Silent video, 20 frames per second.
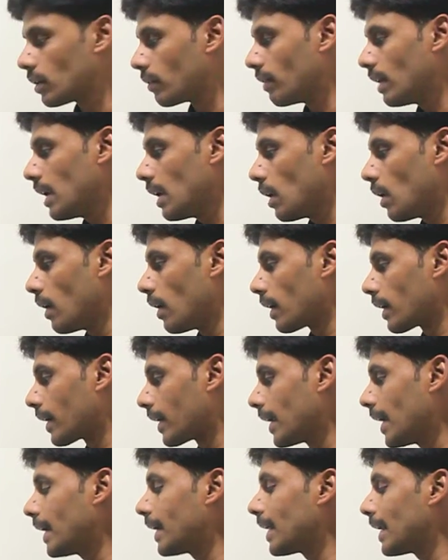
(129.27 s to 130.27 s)
you will
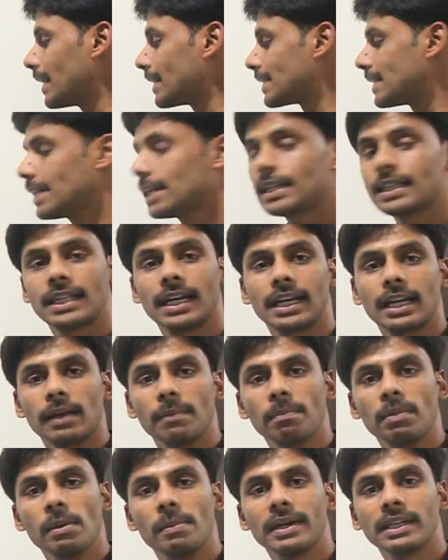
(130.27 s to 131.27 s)
create a listener that
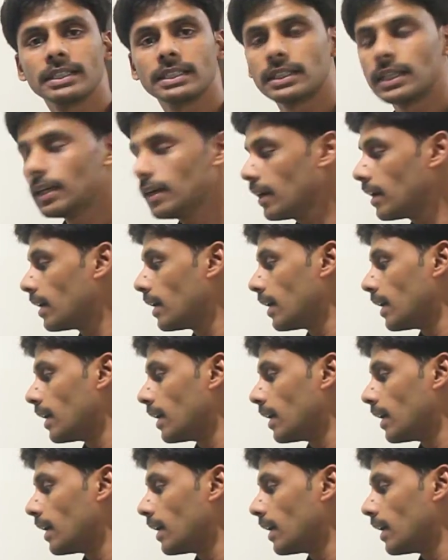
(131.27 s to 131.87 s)
implements the